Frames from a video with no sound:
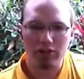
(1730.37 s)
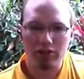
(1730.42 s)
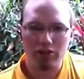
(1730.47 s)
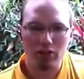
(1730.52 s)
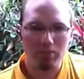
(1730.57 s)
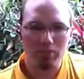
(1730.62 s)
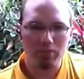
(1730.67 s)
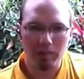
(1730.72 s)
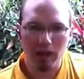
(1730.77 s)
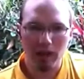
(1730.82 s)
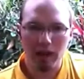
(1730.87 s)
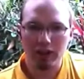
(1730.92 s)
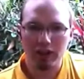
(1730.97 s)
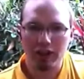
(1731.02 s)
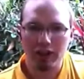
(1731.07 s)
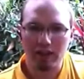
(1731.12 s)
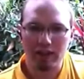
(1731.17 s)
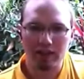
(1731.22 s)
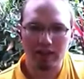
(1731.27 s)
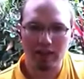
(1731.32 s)
so many
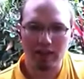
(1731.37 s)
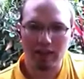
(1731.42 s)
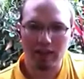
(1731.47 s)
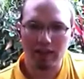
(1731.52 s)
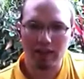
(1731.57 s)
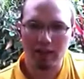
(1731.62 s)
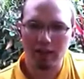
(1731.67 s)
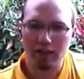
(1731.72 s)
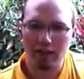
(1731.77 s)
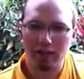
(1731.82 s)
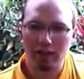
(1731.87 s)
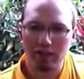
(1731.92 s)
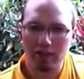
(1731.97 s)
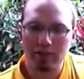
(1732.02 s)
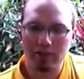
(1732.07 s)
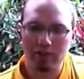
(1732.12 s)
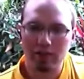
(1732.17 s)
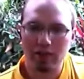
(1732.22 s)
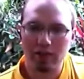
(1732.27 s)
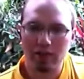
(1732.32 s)
projects that are
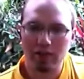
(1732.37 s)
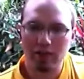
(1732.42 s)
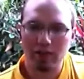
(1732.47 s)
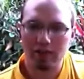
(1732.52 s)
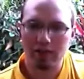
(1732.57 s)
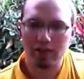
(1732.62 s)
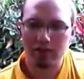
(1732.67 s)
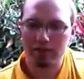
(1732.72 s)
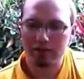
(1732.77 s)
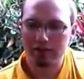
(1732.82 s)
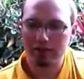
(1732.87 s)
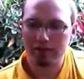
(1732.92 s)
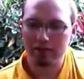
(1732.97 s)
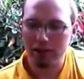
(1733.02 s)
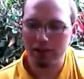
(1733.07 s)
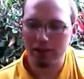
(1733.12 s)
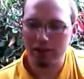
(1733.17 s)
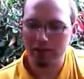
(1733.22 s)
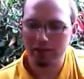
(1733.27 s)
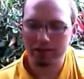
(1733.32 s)
you
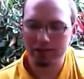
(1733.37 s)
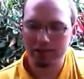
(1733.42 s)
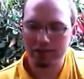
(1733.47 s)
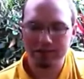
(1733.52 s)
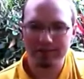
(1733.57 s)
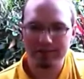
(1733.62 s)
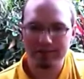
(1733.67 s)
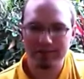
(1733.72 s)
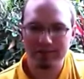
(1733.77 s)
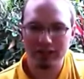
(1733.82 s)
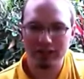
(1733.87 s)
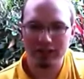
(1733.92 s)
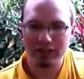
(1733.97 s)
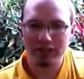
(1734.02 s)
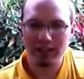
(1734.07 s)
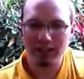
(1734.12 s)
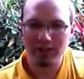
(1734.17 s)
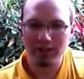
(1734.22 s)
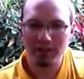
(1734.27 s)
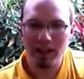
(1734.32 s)
know, sitting
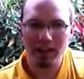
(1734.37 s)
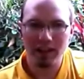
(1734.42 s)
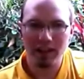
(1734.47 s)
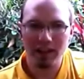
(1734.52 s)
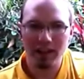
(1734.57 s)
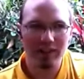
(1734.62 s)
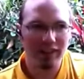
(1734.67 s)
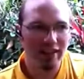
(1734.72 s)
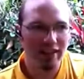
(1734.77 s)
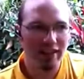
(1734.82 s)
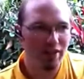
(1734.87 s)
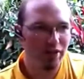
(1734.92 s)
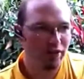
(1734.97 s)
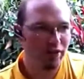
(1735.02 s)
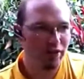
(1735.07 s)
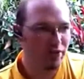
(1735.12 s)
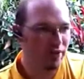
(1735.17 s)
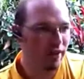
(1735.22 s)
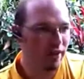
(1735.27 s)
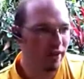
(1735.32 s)
around in the
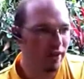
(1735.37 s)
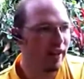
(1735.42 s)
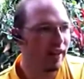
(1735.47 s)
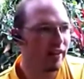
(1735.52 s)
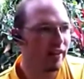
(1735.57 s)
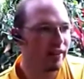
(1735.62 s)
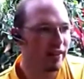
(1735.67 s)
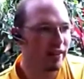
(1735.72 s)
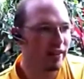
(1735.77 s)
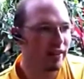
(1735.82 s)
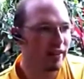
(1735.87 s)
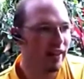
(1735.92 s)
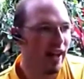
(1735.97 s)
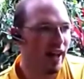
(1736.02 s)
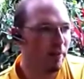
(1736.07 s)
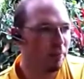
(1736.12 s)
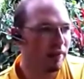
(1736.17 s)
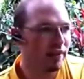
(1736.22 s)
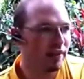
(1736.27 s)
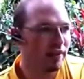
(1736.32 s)
ethers right now that can
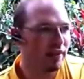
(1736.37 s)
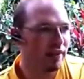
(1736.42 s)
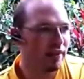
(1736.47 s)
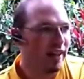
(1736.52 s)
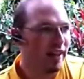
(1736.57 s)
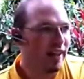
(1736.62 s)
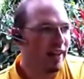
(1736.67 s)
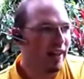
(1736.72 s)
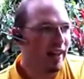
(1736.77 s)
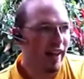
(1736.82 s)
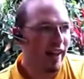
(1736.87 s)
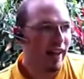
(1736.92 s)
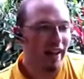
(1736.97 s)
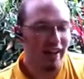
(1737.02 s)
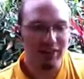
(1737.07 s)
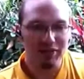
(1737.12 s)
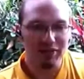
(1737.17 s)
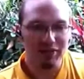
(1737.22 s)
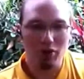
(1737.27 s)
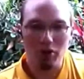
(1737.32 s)
happen. And
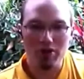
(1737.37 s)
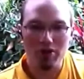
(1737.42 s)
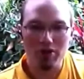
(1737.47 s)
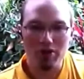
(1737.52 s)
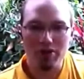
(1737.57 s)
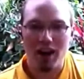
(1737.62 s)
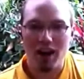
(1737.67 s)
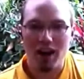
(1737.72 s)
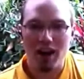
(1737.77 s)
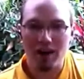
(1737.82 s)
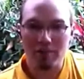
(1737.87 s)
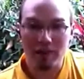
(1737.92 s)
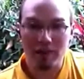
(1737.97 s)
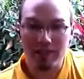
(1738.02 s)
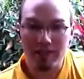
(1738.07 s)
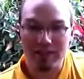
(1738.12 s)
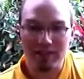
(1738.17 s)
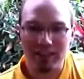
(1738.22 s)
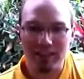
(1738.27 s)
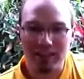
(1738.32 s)
of course, Aubrey
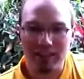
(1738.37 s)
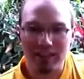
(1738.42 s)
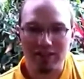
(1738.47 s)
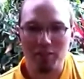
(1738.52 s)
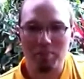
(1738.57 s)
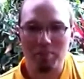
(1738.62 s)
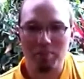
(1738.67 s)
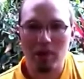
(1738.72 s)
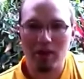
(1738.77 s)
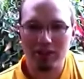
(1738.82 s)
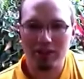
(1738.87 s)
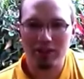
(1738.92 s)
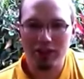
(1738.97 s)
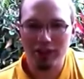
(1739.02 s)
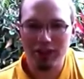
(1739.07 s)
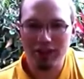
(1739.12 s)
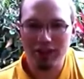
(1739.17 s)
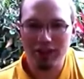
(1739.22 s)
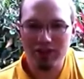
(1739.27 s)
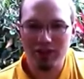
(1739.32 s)
is like a sponge.
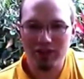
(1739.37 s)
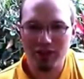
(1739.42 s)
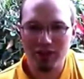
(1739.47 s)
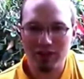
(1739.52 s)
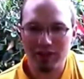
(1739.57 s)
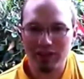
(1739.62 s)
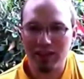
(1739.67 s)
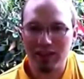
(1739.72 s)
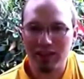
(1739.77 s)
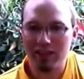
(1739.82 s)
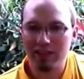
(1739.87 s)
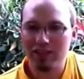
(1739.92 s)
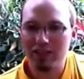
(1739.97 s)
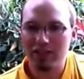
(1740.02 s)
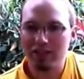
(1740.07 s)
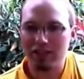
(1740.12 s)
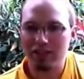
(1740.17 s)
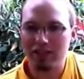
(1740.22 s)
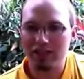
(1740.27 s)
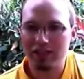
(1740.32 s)
She's so excited to
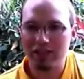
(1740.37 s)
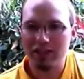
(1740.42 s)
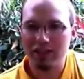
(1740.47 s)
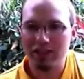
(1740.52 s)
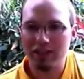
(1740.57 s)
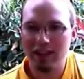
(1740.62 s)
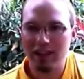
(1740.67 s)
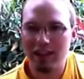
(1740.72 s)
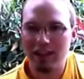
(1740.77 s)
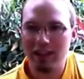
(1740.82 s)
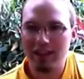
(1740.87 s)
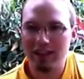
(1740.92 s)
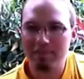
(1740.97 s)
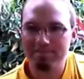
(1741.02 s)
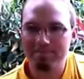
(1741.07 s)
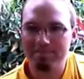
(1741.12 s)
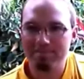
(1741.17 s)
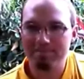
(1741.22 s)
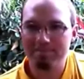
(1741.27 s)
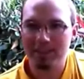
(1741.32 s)
learn,
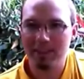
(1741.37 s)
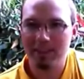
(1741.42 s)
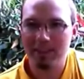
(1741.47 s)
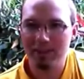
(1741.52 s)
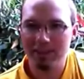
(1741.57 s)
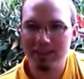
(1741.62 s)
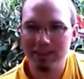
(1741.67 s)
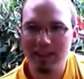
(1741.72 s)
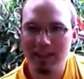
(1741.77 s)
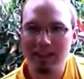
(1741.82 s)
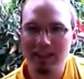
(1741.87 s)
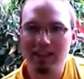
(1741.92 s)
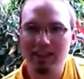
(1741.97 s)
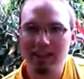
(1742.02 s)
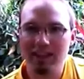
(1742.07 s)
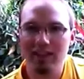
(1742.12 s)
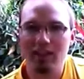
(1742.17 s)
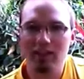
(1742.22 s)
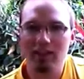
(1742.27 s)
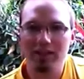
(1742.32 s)
you know, and take in
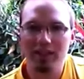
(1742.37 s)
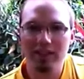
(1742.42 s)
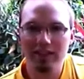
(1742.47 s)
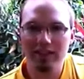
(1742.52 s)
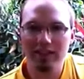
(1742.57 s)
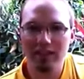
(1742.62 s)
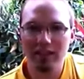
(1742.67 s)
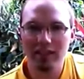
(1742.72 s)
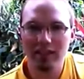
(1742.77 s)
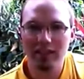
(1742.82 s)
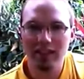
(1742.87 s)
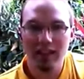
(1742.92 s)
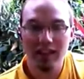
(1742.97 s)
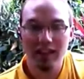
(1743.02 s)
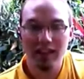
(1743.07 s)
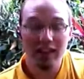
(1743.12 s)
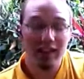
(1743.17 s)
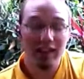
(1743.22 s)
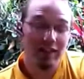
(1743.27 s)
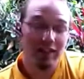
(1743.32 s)
all of this, that
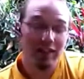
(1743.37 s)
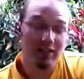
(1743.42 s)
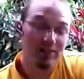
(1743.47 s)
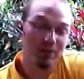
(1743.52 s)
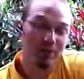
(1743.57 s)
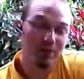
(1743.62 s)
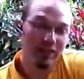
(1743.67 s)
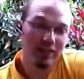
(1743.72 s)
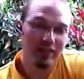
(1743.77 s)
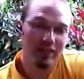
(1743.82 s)
it really is